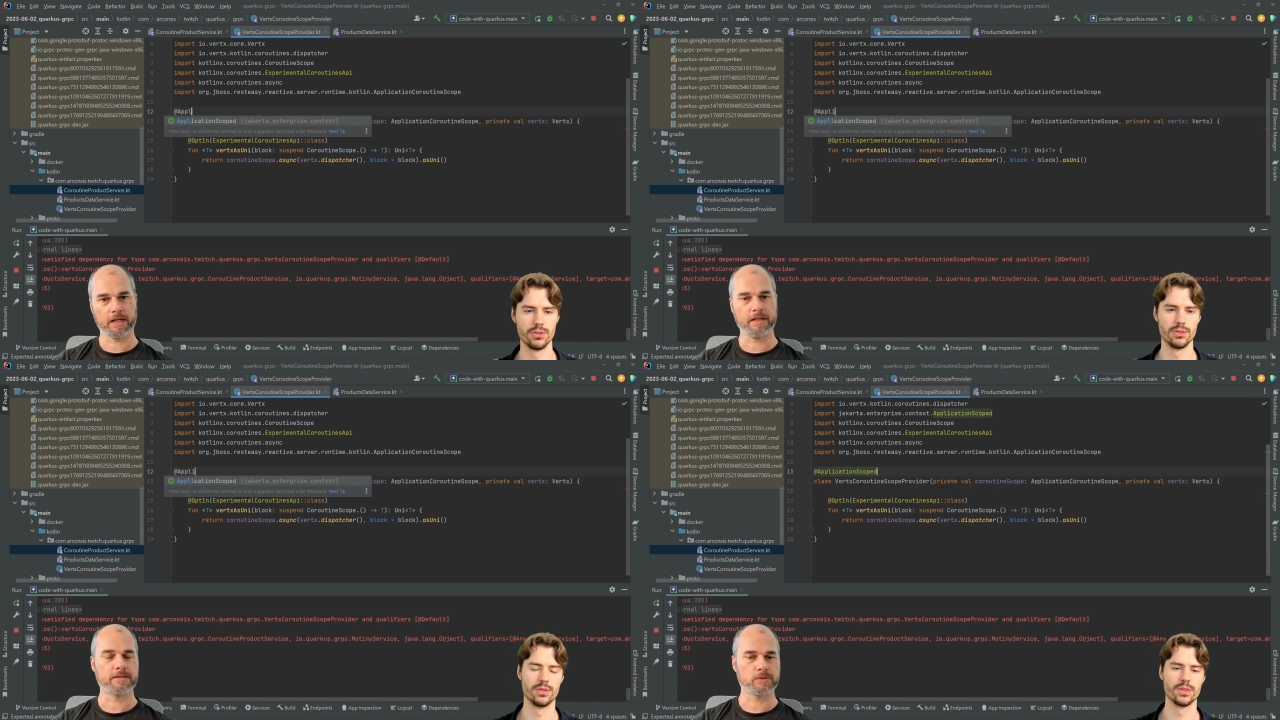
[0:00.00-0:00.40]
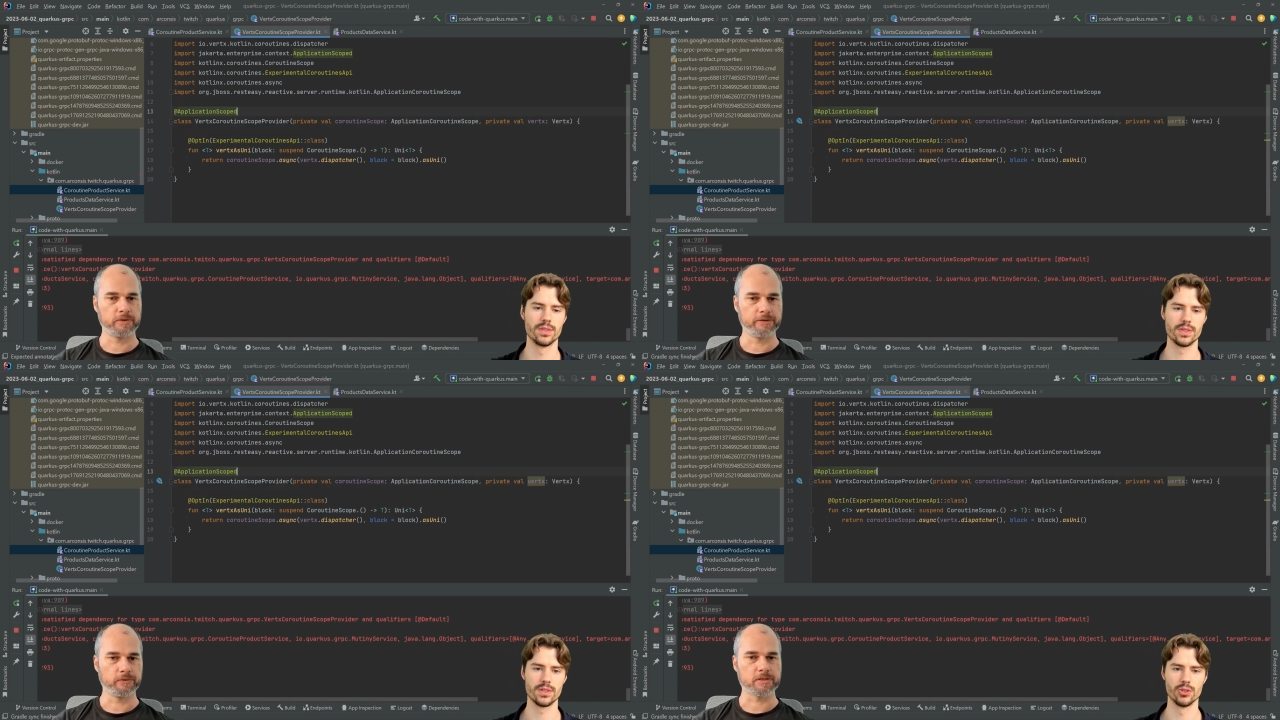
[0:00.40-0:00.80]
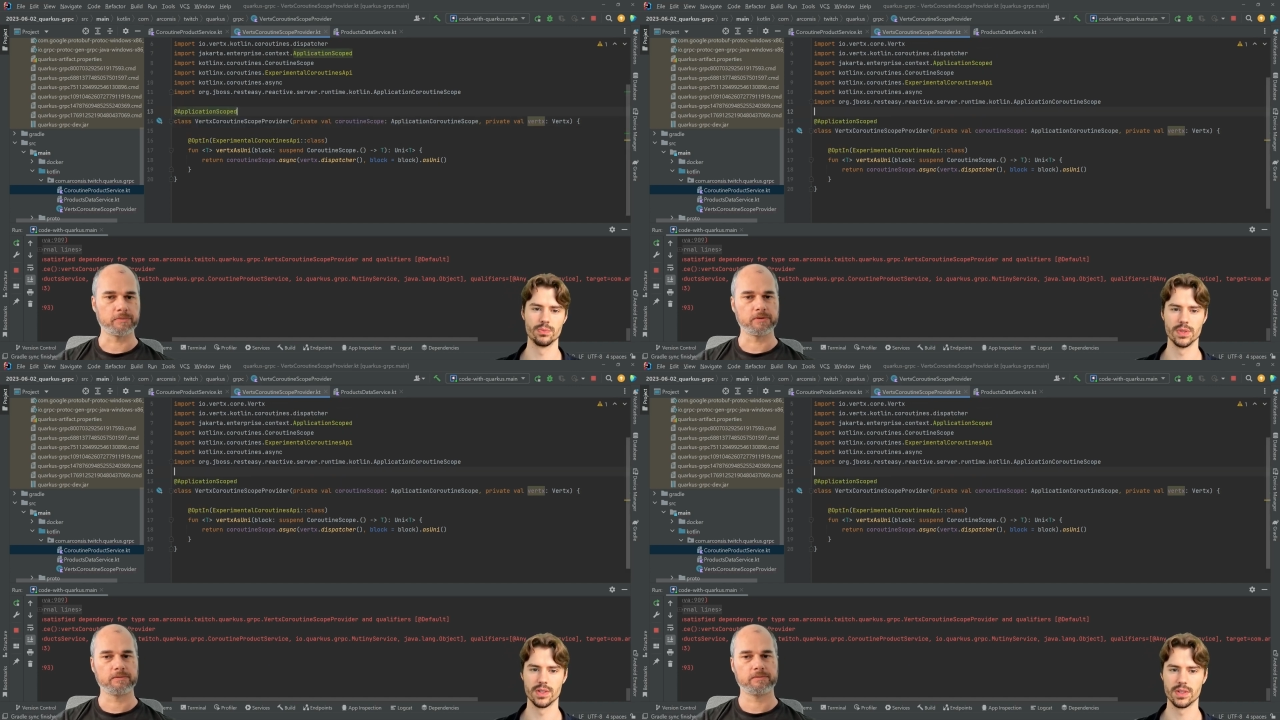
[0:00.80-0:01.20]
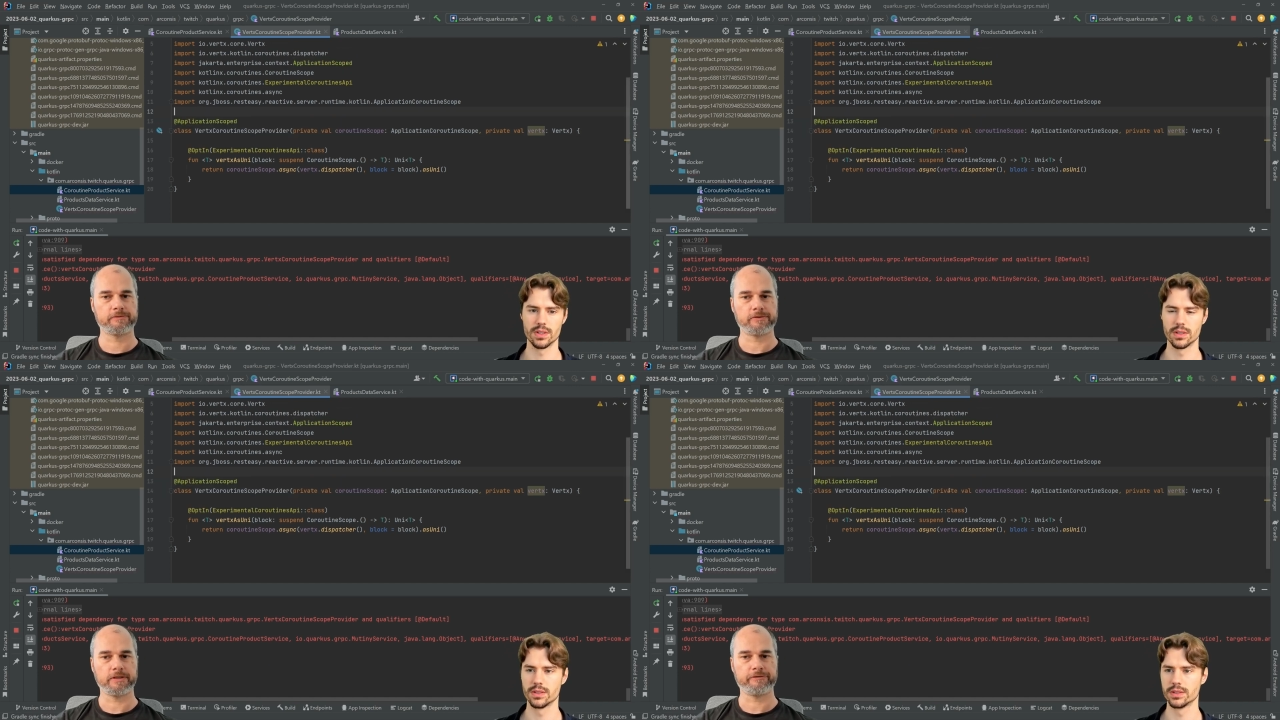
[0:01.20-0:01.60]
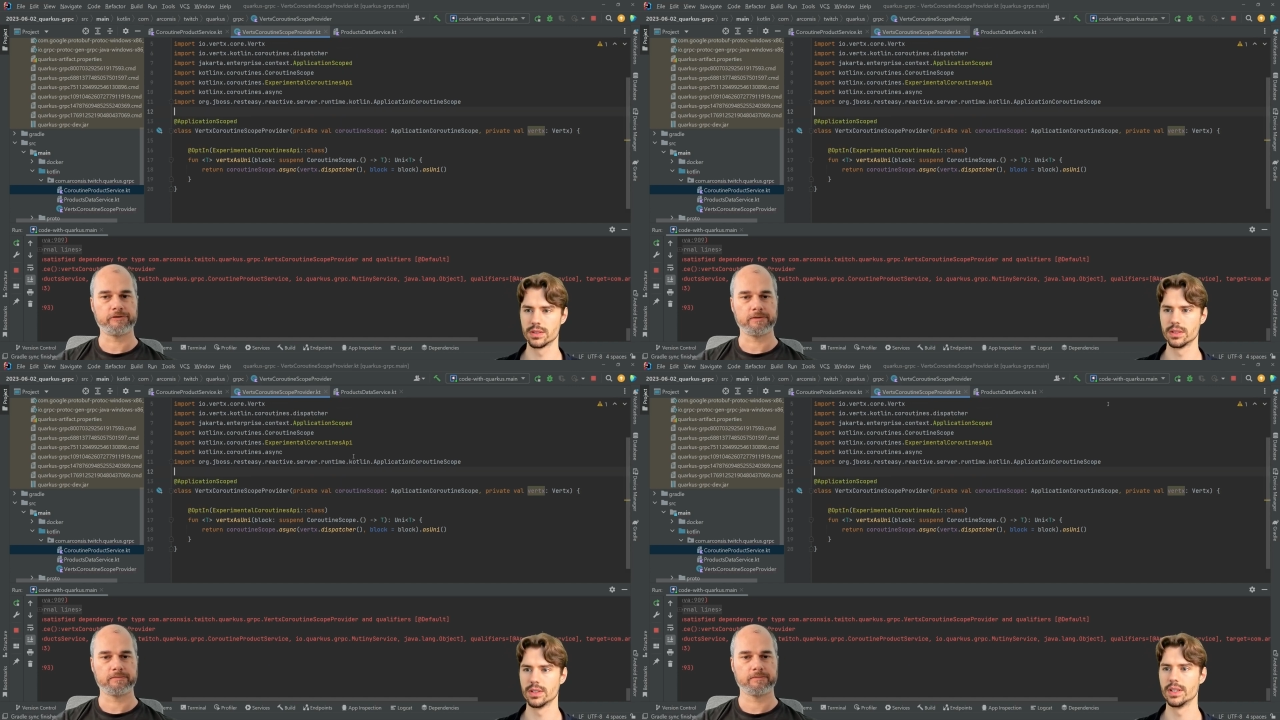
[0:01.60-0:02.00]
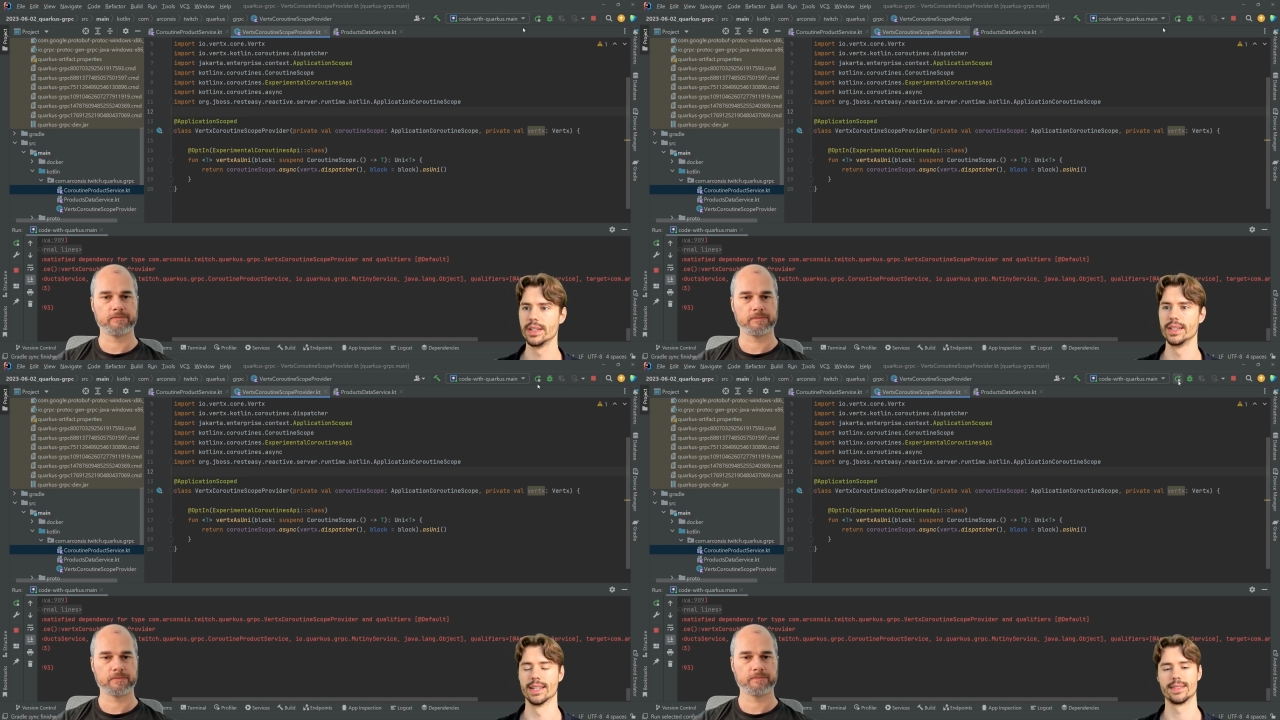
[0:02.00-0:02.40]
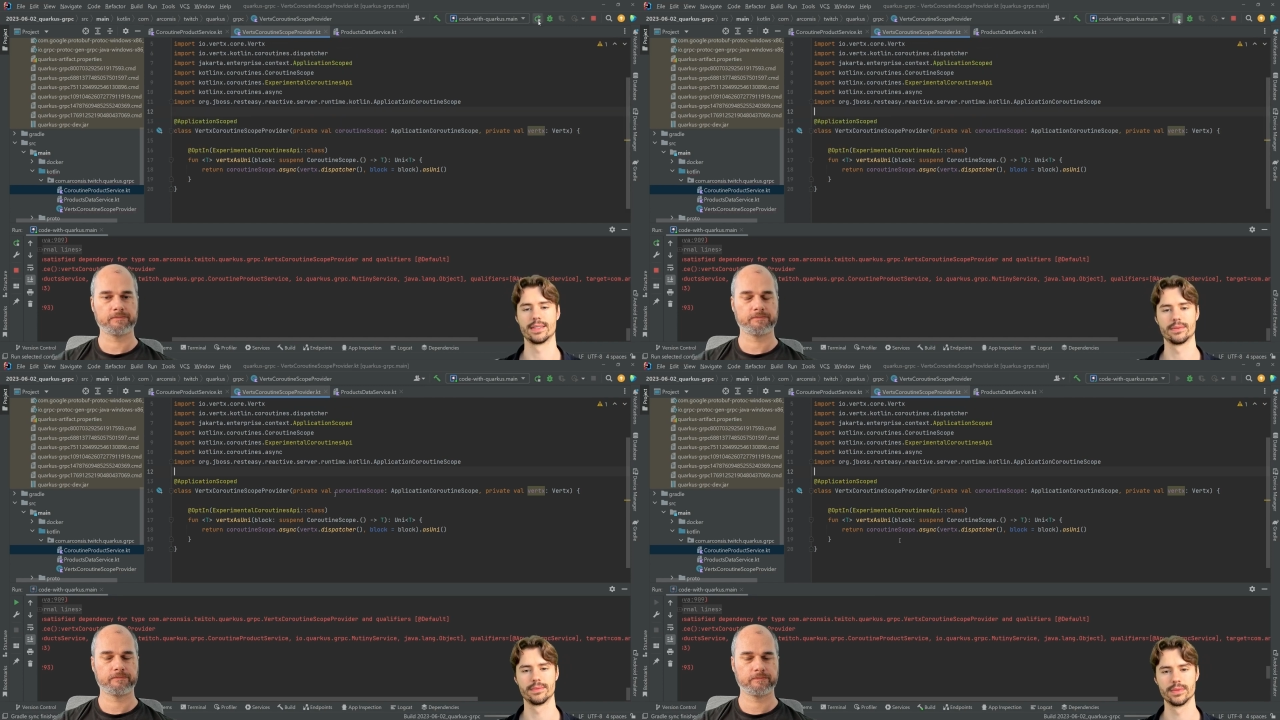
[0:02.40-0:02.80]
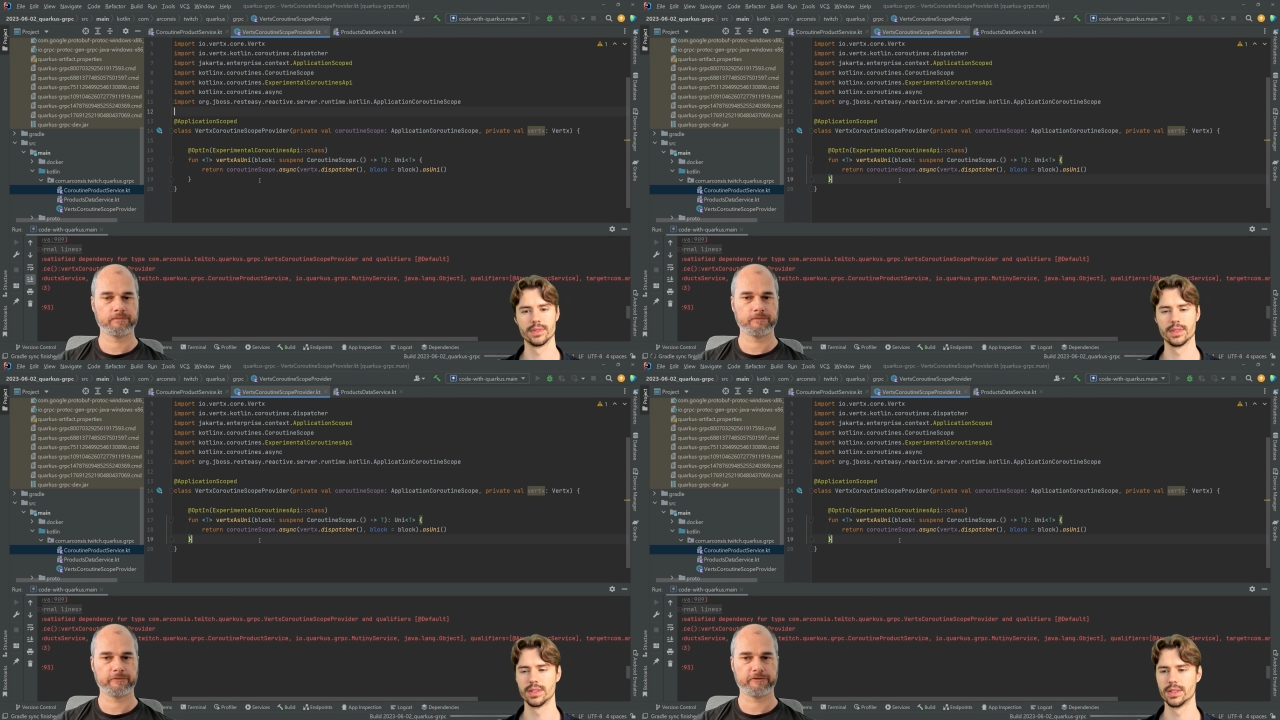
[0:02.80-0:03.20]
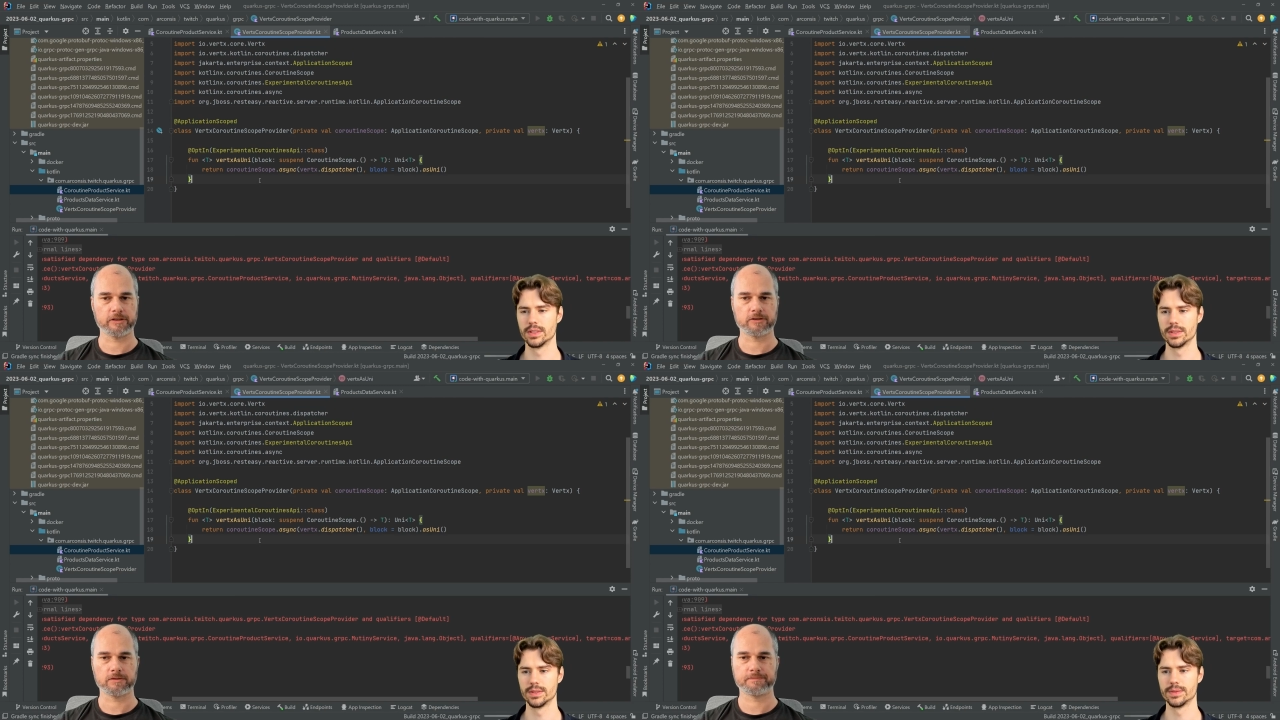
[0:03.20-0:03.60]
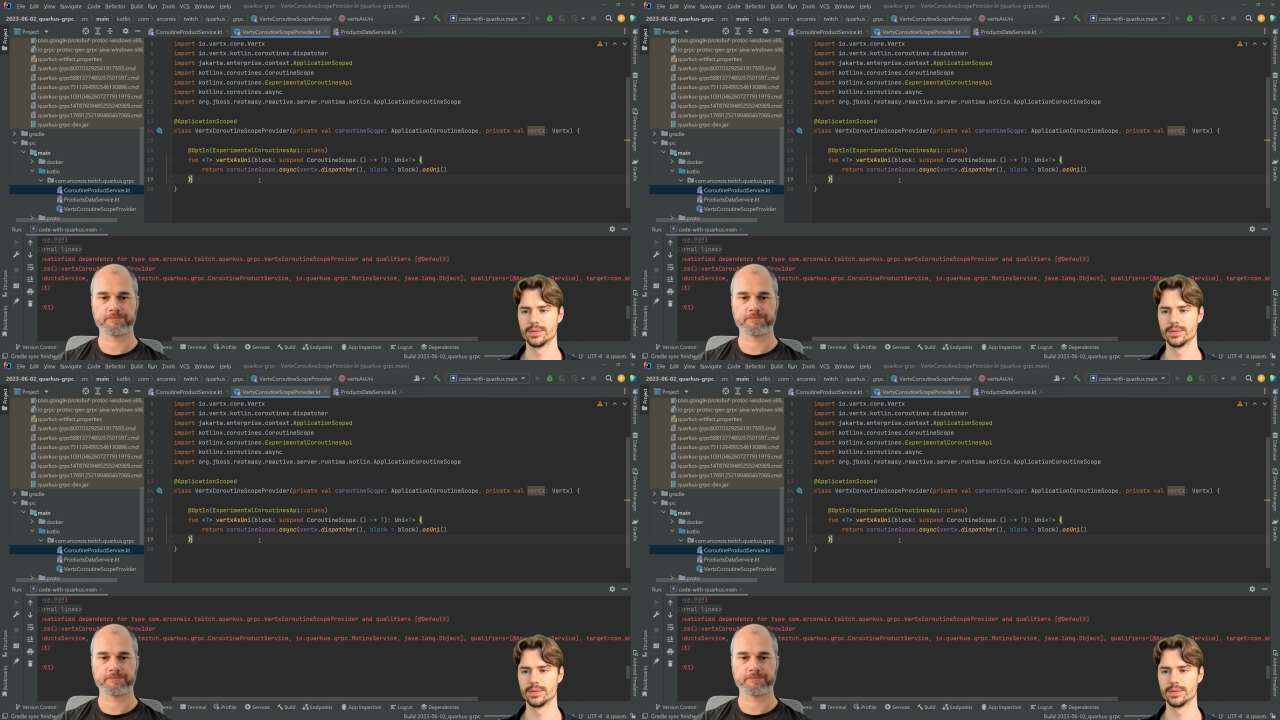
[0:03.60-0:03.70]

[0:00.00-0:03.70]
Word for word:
Speaker 1: And it's reusable for every yes function.